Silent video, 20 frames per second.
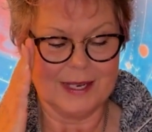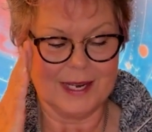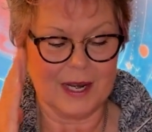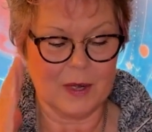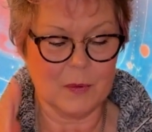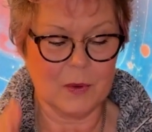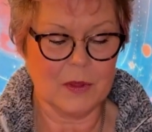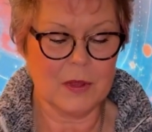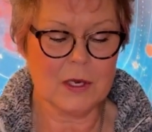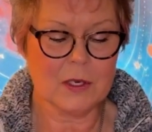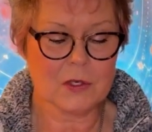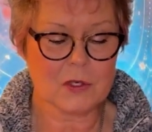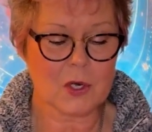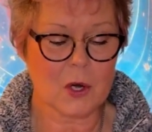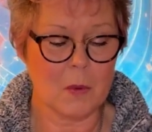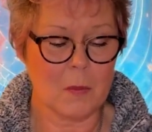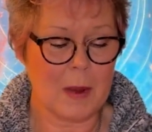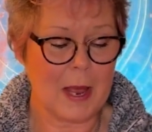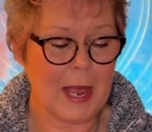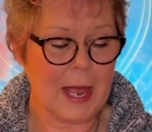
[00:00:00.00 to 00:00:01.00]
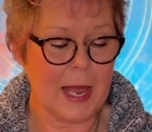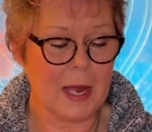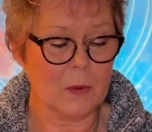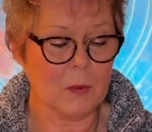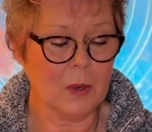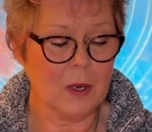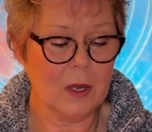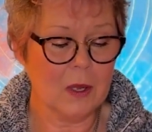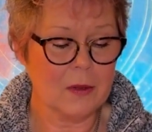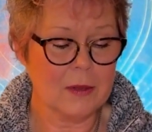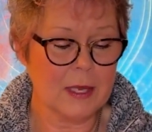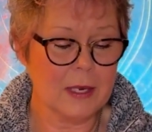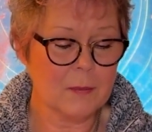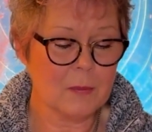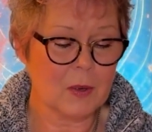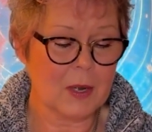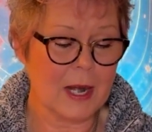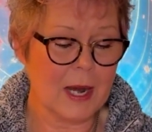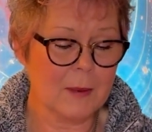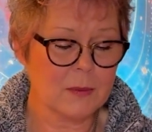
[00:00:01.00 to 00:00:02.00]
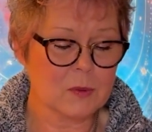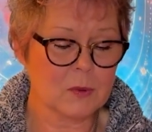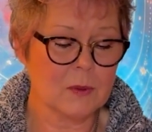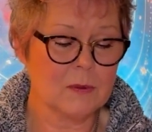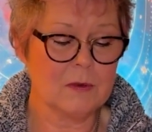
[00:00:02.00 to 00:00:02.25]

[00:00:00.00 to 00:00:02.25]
And when things go bad, well, then perhaps